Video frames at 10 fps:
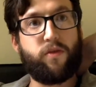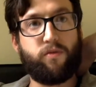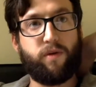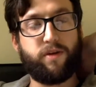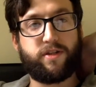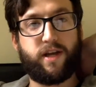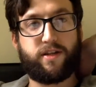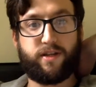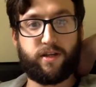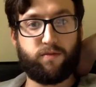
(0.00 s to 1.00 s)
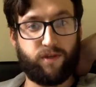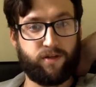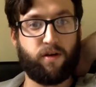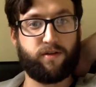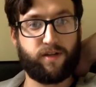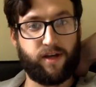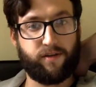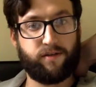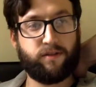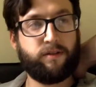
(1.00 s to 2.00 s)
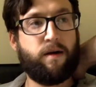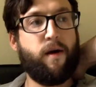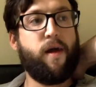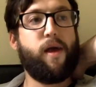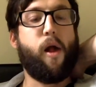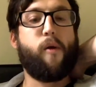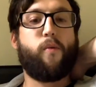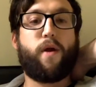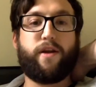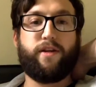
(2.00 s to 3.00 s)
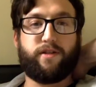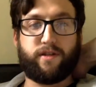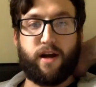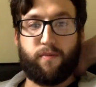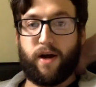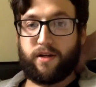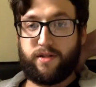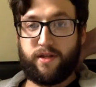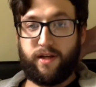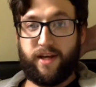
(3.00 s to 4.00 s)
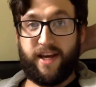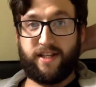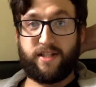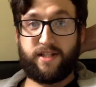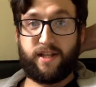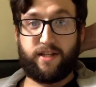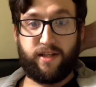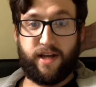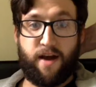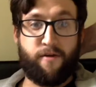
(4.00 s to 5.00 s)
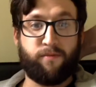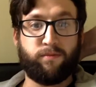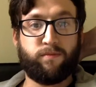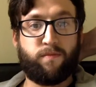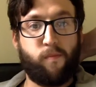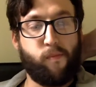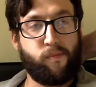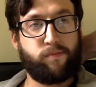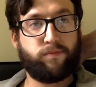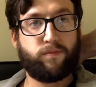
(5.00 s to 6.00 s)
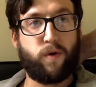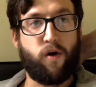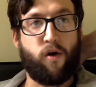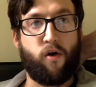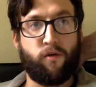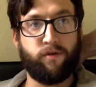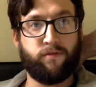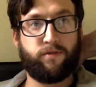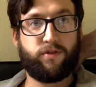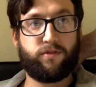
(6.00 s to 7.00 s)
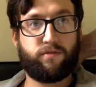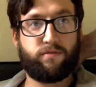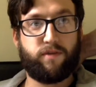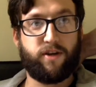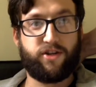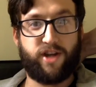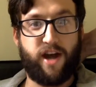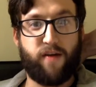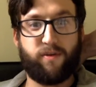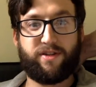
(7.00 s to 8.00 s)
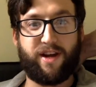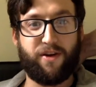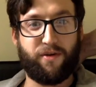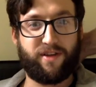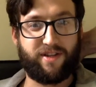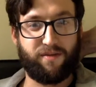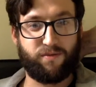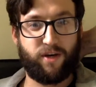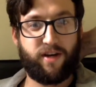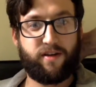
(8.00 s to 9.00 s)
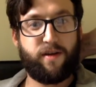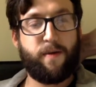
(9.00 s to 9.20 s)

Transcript: 3 weeks. So that's 6 weeks altogether. What I need to start practicing is sitting down on a chair, which I know that sounds weird,